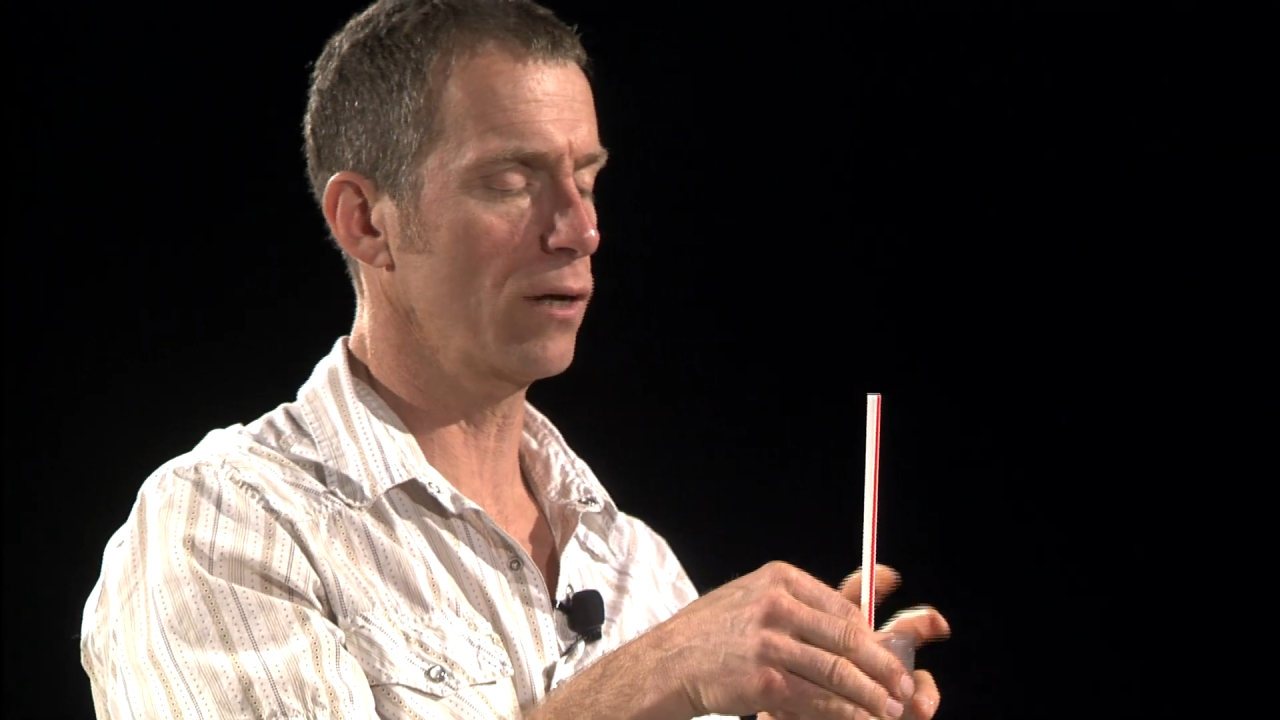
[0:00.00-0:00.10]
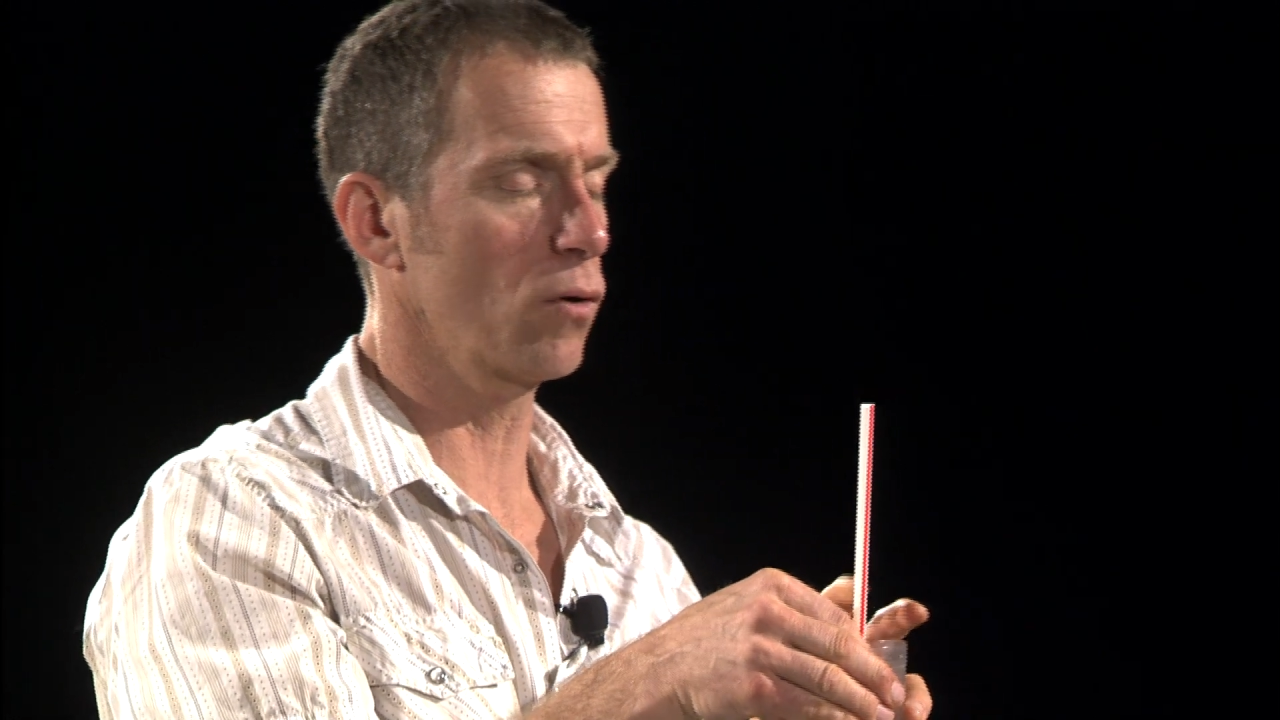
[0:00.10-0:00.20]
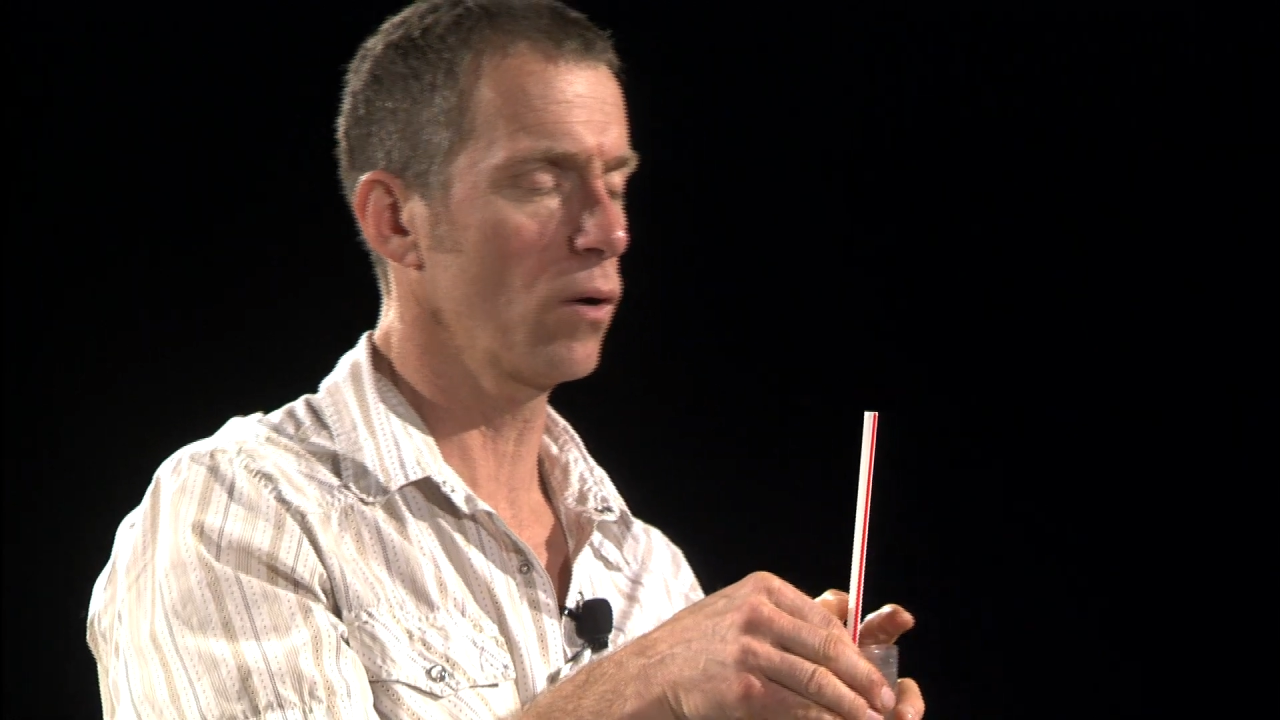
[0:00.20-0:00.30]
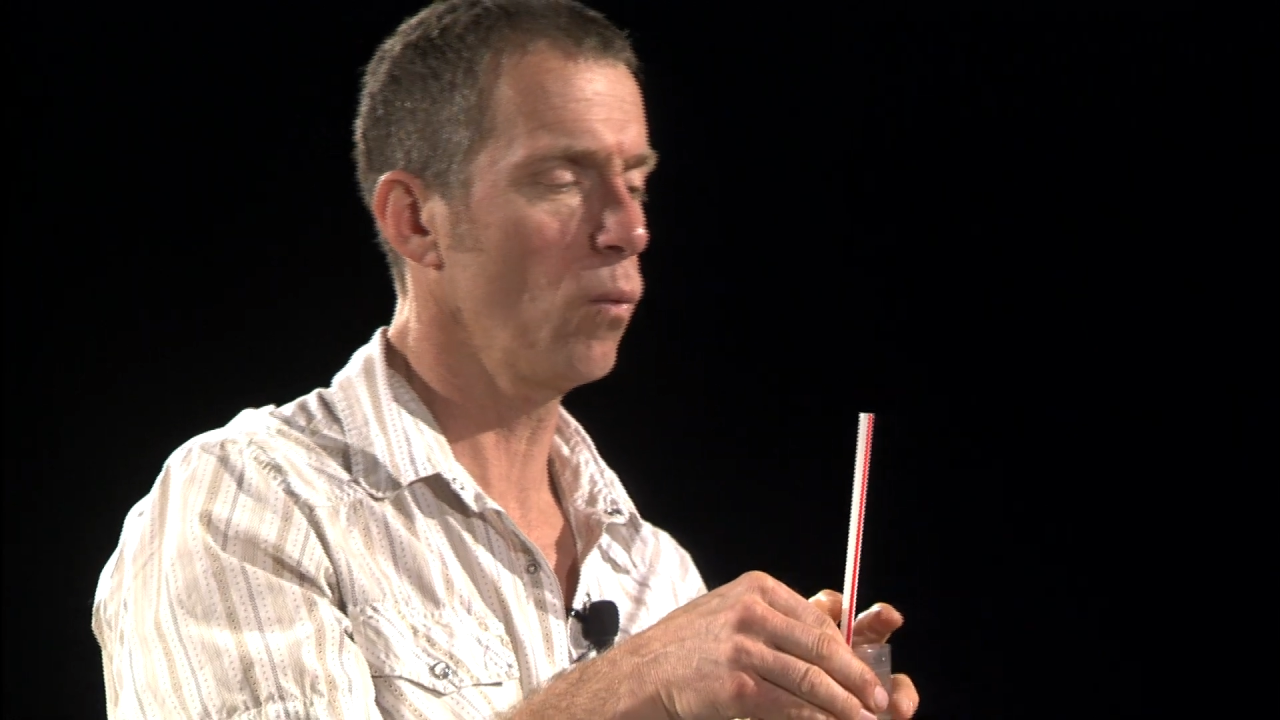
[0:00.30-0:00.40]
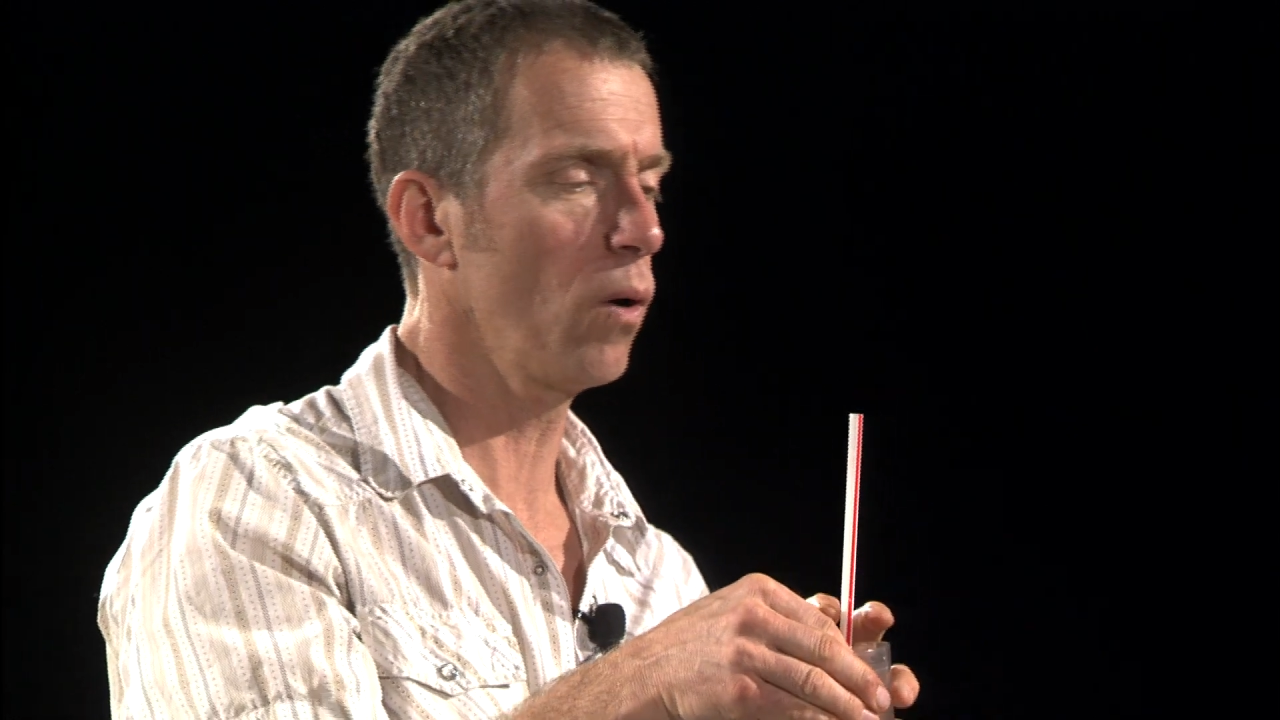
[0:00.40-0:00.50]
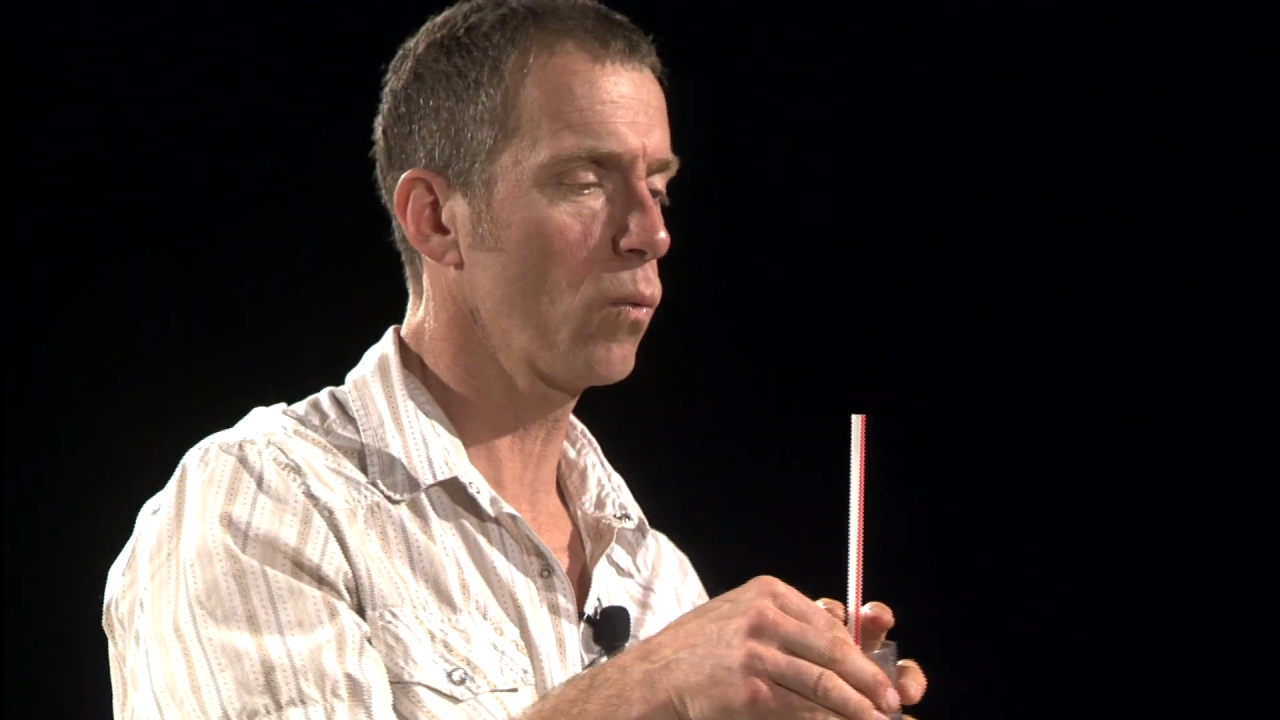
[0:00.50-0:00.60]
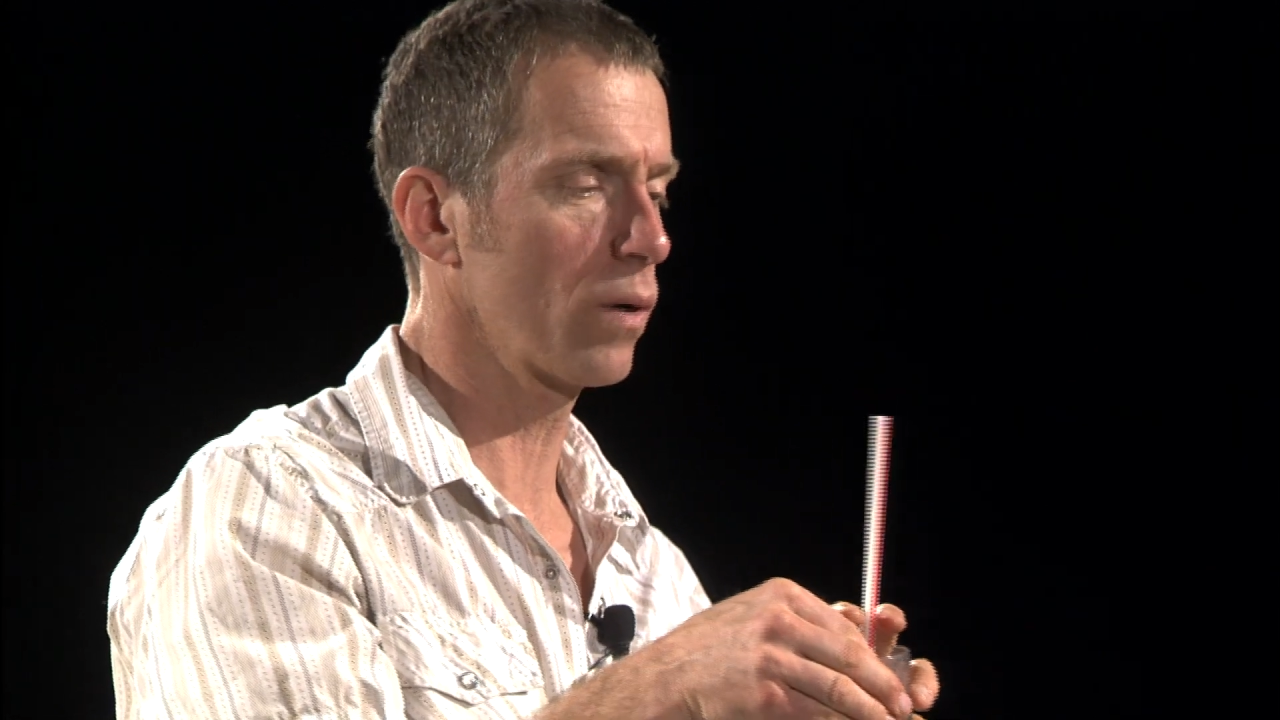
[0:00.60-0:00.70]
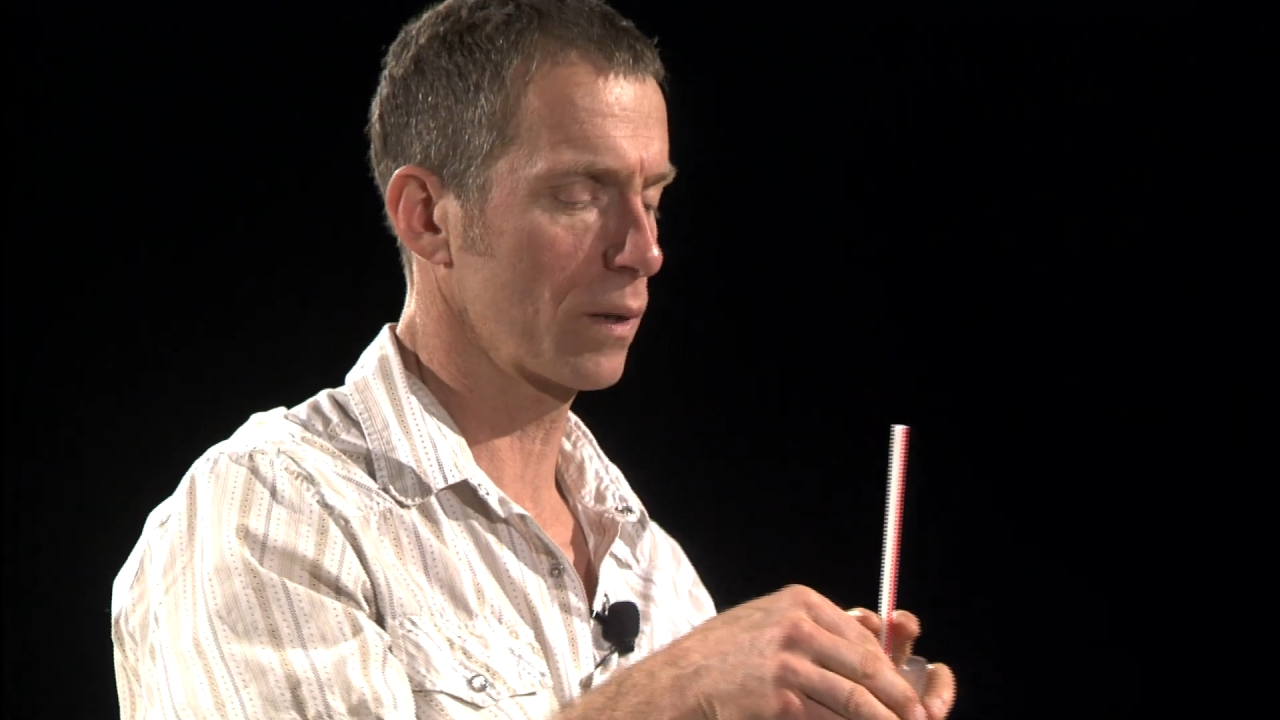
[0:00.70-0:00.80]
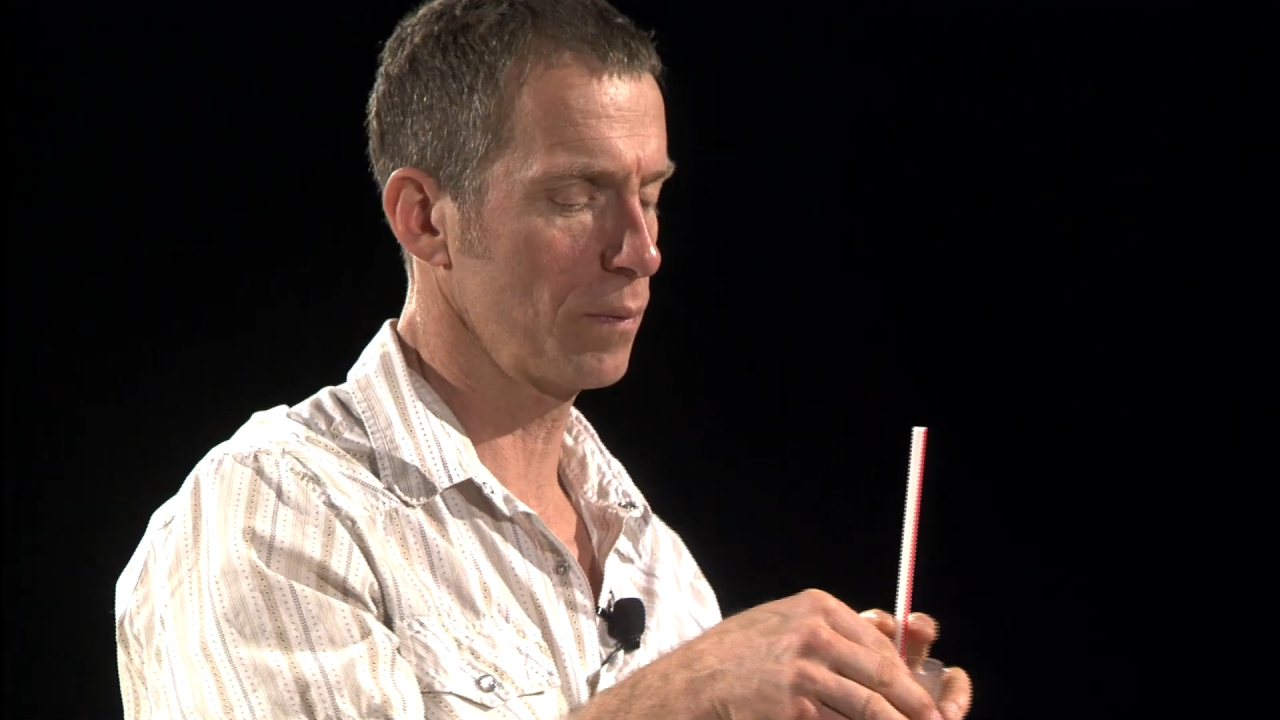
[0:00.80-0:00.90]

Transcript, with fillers: or it won't work.